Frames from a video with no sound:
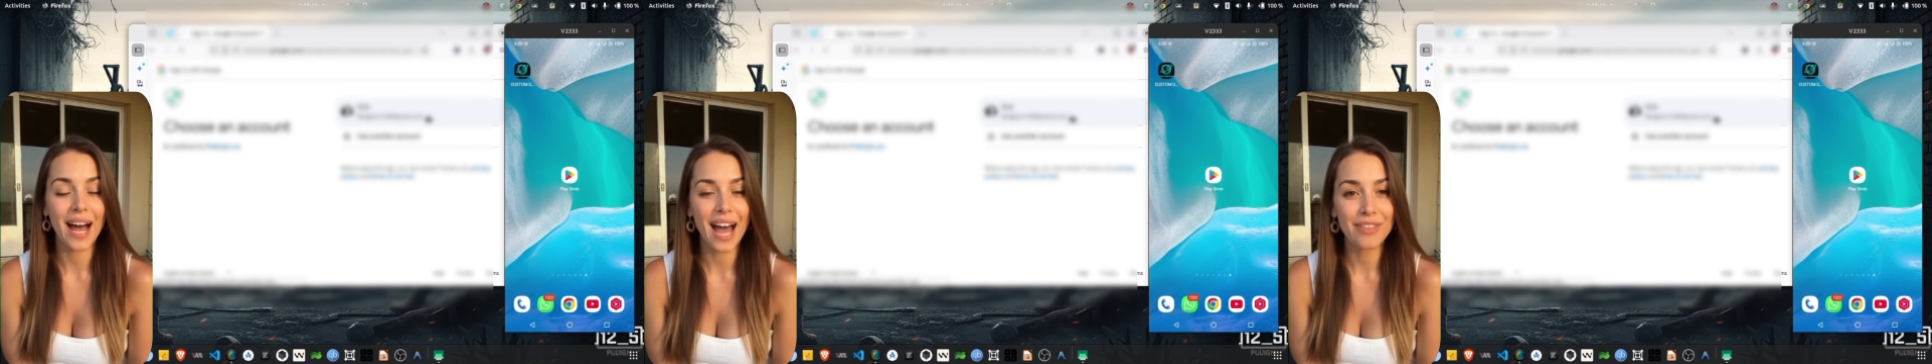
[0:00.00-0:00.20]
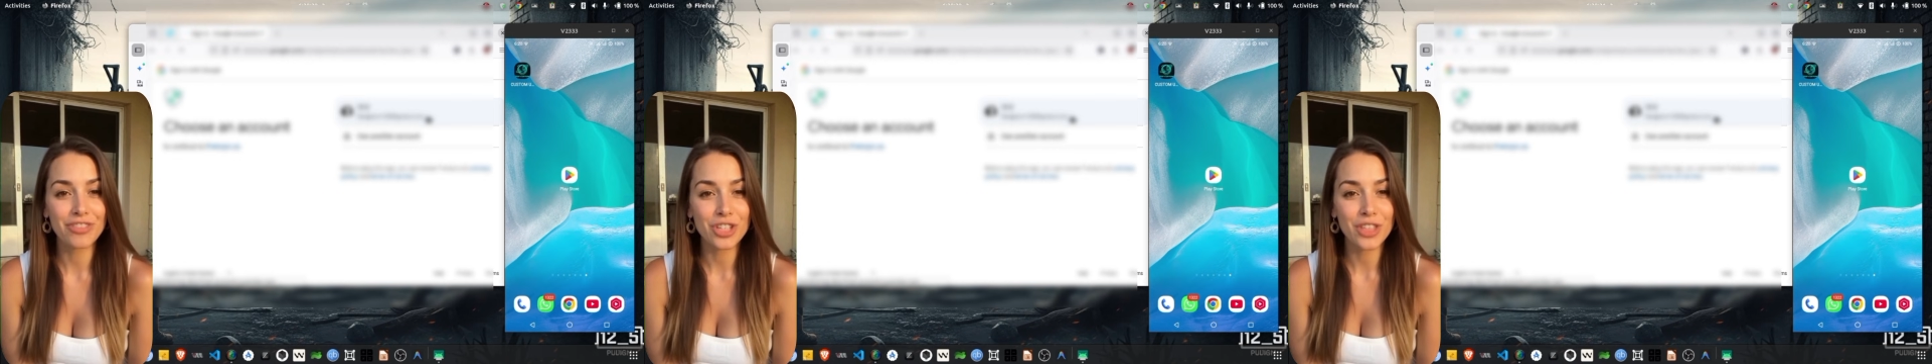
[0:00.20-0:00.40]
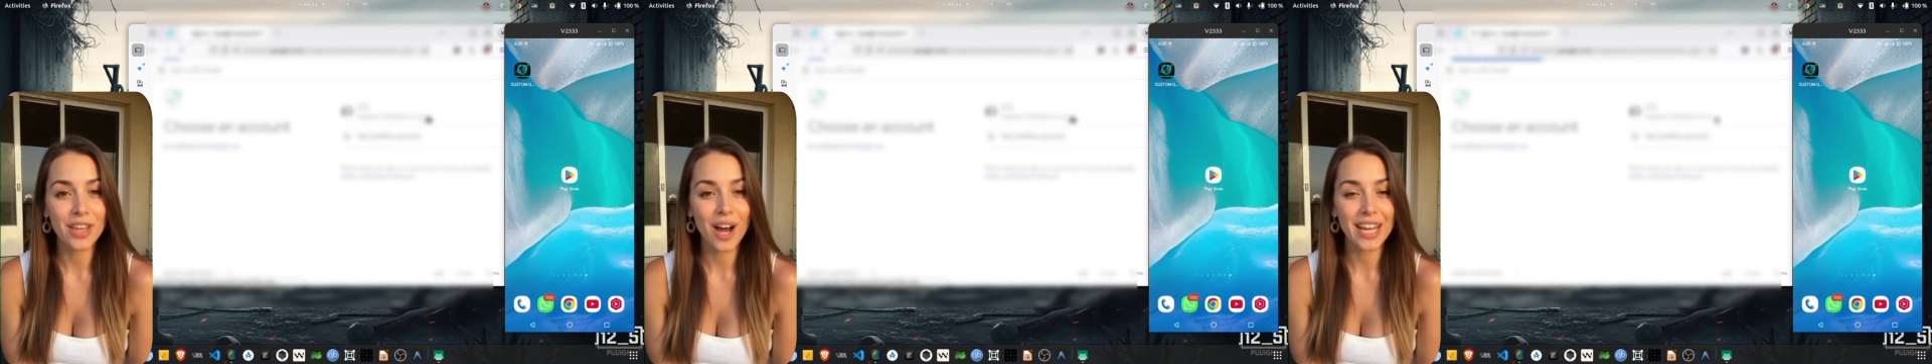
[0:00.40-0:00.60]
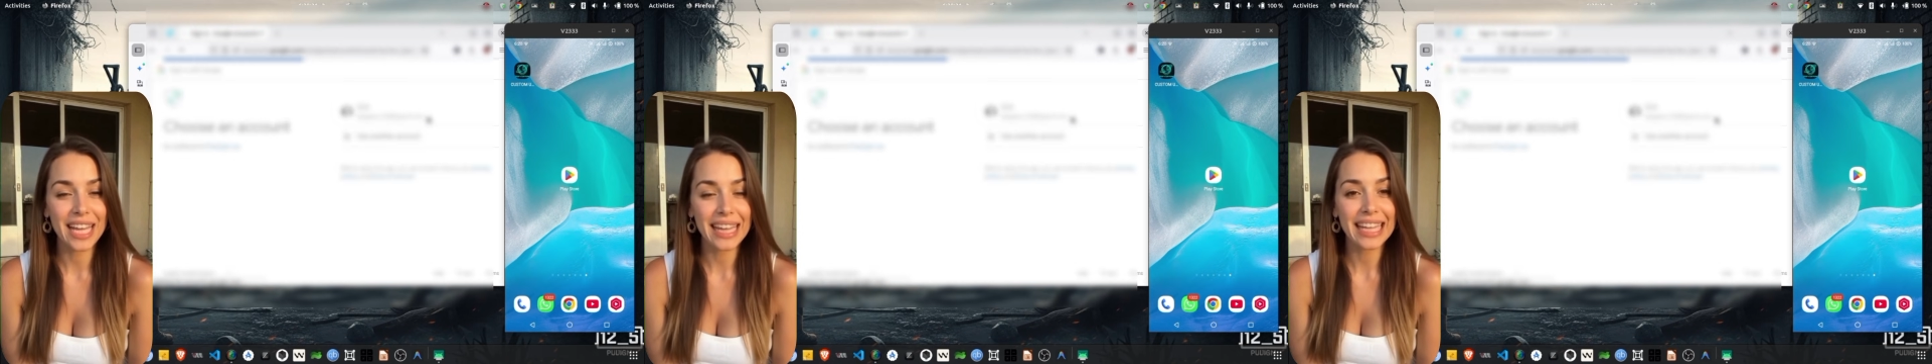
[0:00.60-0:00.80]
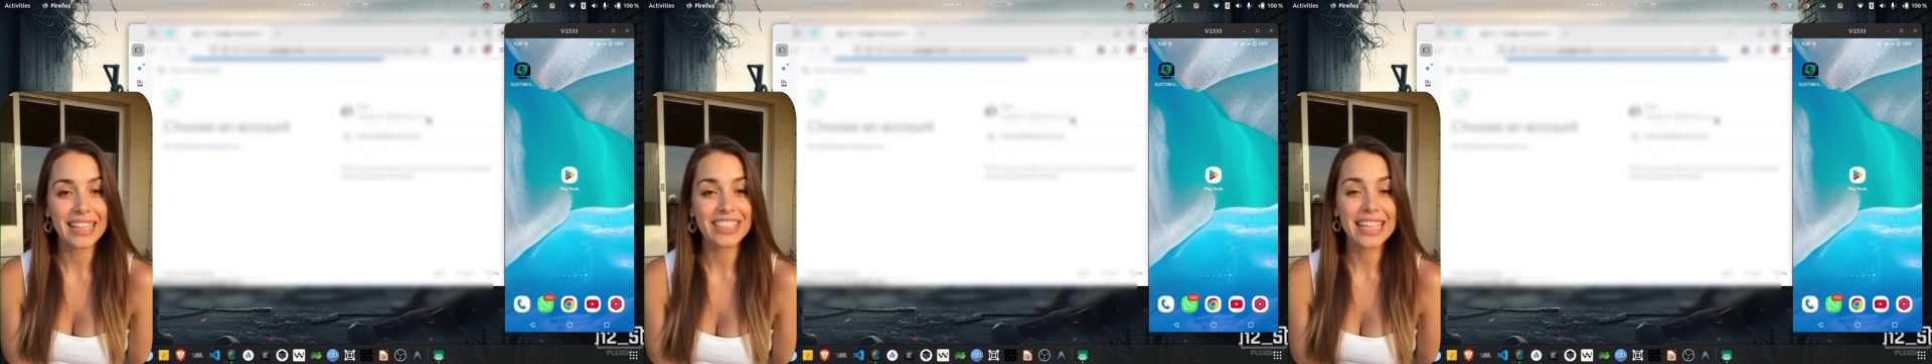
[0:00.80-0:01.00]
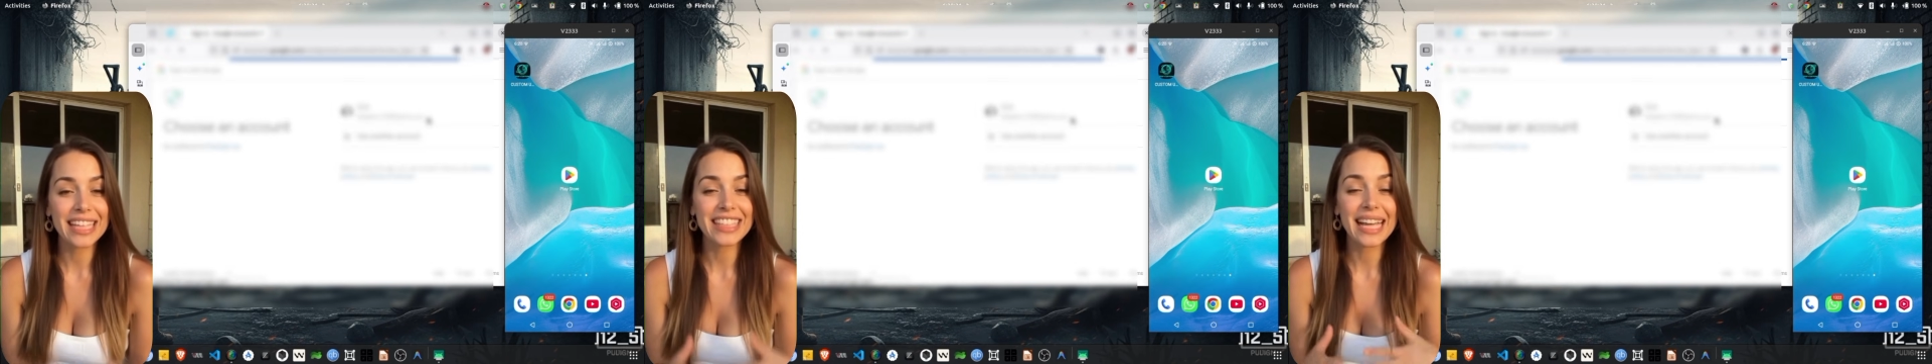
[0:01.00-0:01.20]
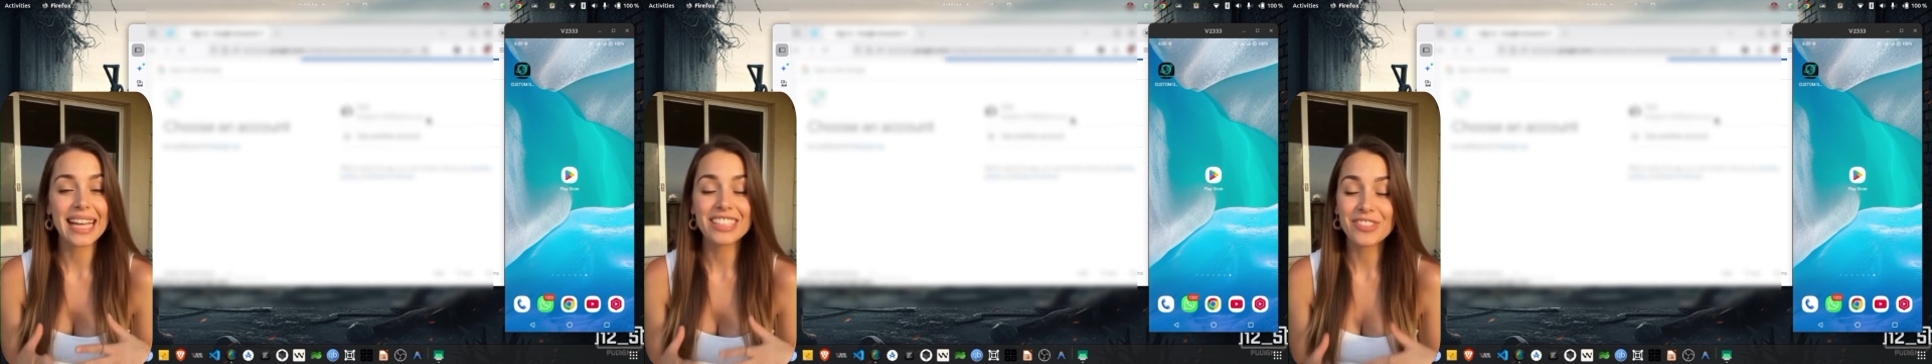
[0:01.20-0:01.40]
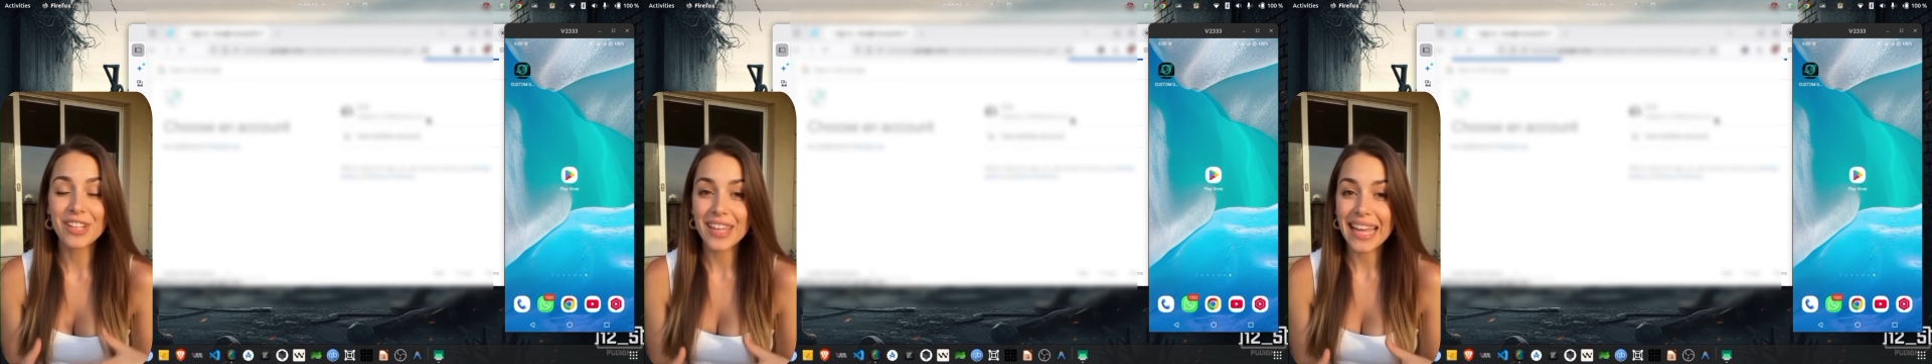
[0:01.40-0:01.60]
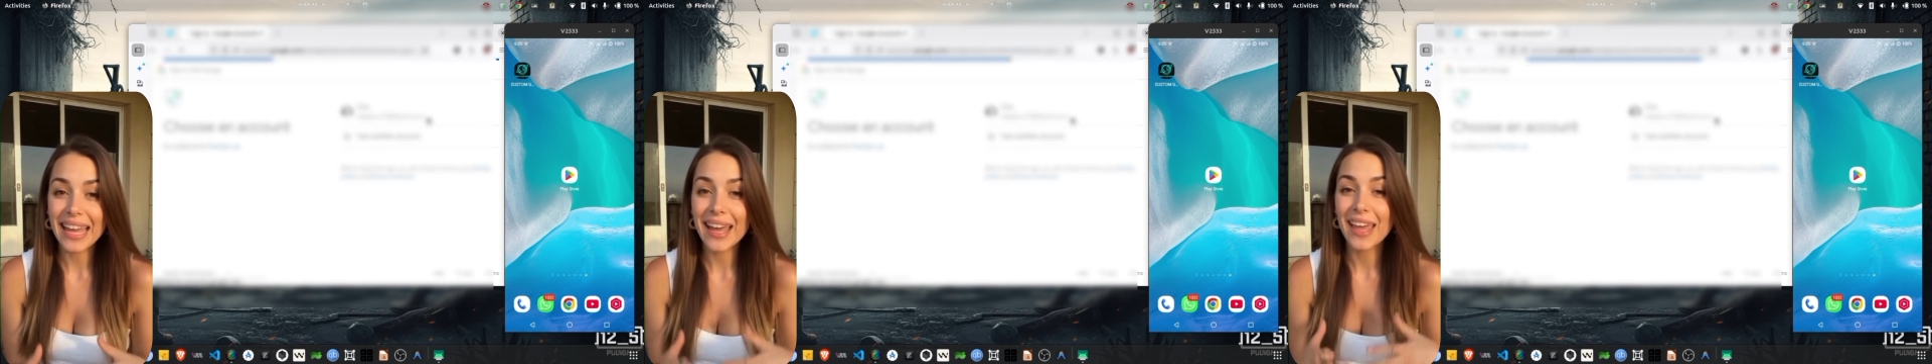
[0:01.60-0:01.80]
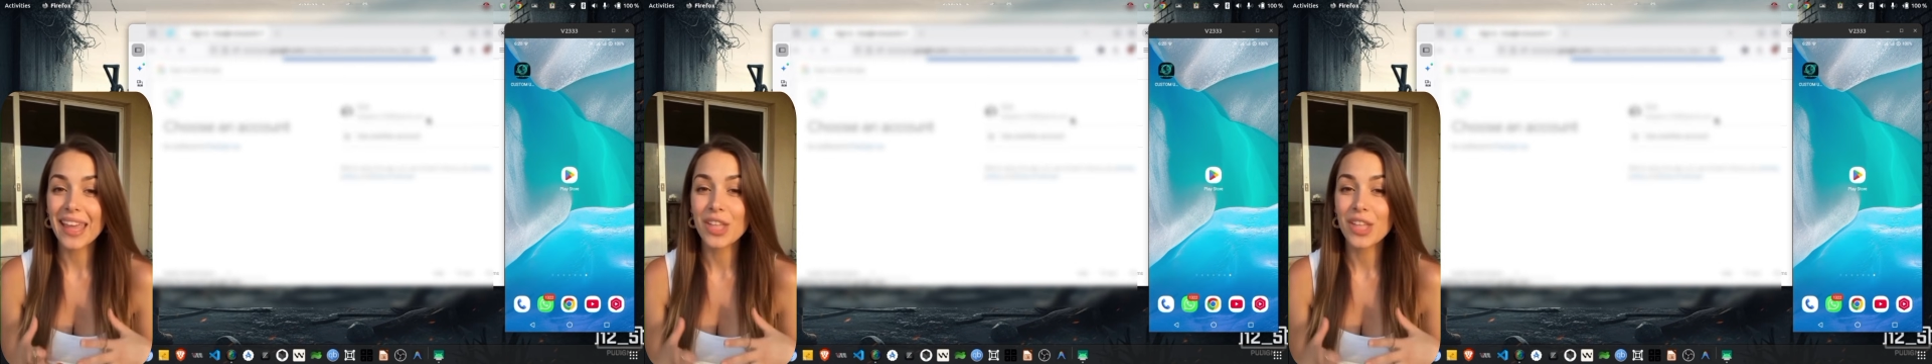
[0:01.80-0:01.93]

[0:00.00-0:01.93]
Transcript: After logging in successfully,